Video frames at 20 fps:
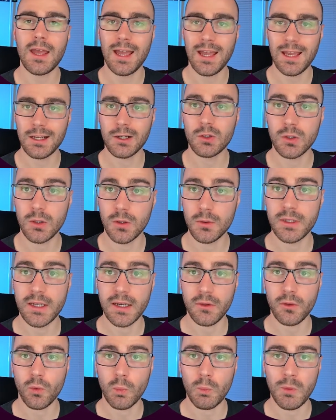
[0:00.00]
and clone
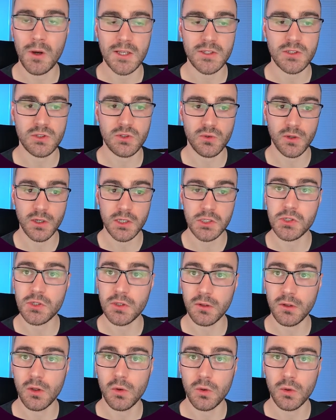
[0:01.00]
down the repository to
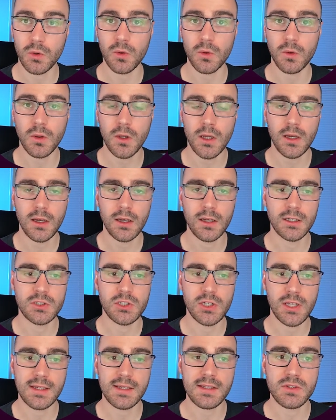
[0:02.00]
the local uh,
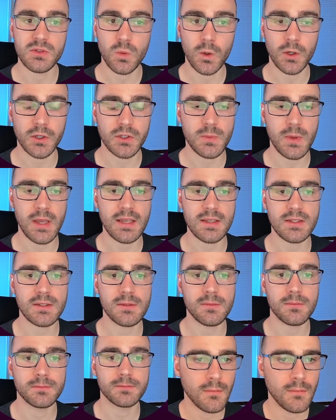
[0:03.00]
Jenkins workspace.